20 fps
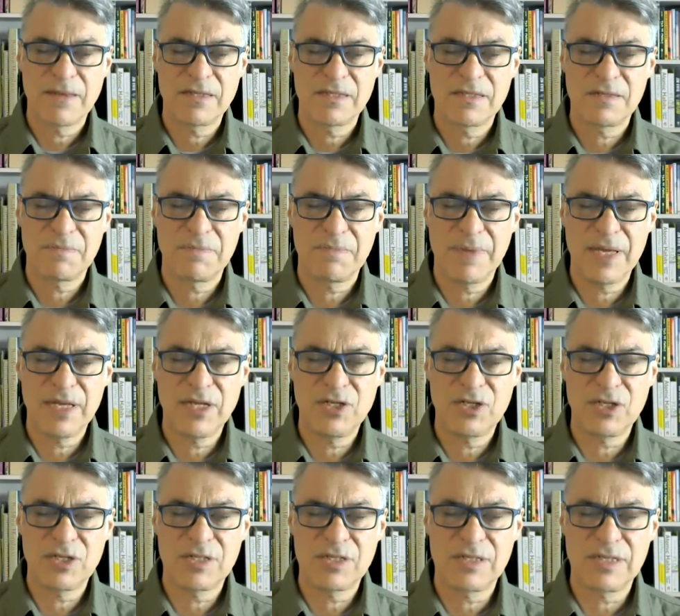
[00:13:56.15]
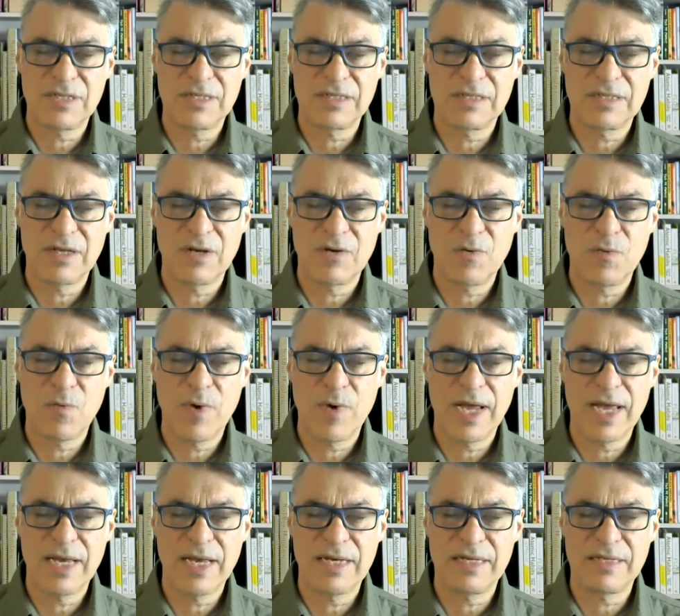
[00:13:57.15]
spaciousness,
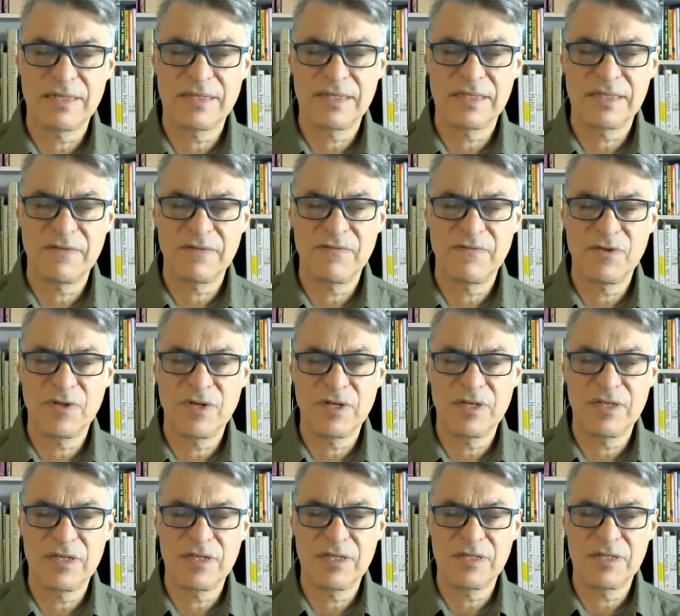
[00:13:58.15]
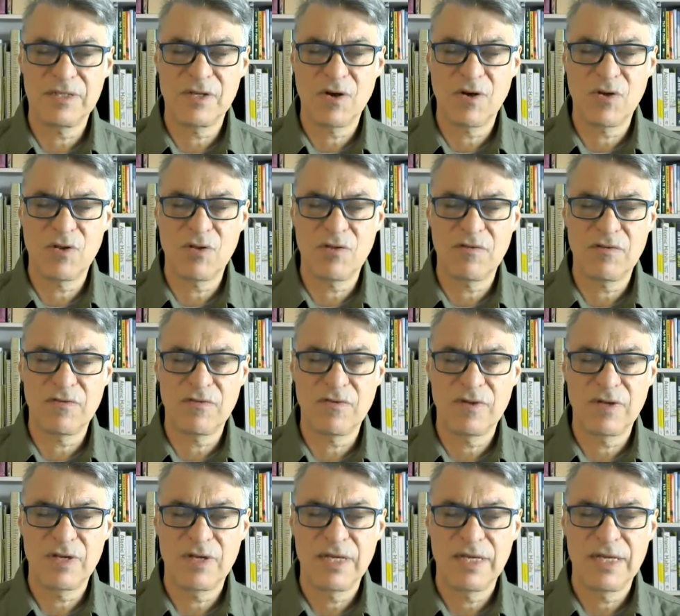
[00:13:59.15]
awareness, as if you can dissolve
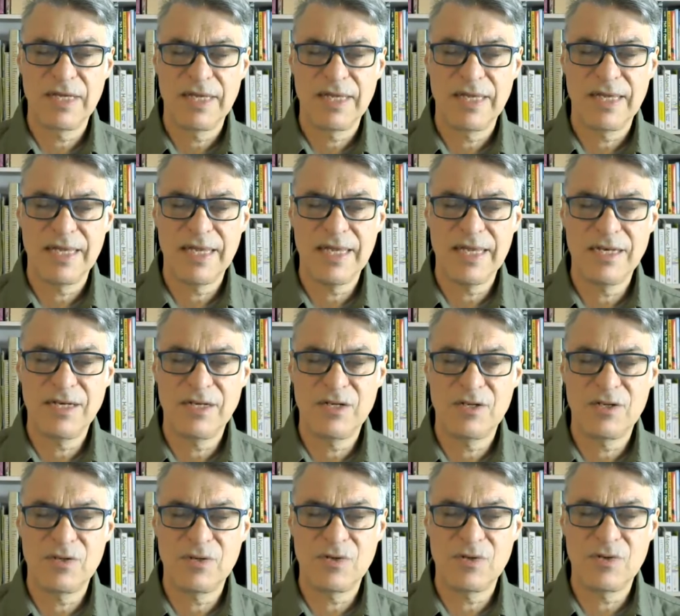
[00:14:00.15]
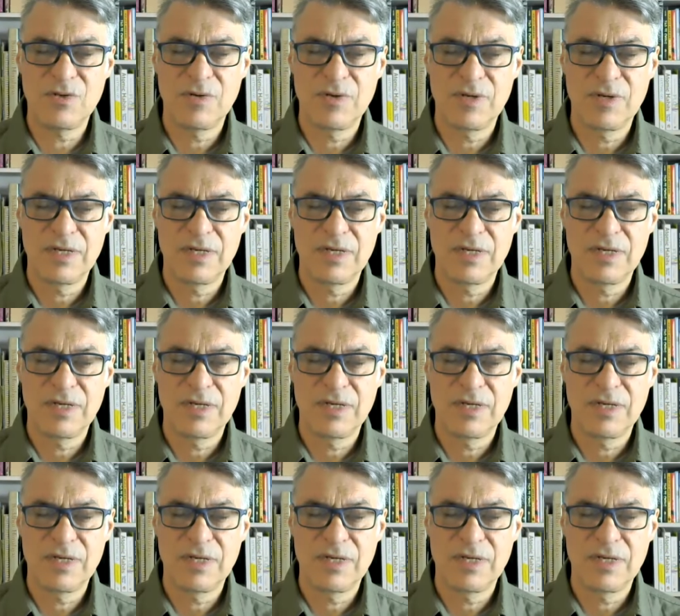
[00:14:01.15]
into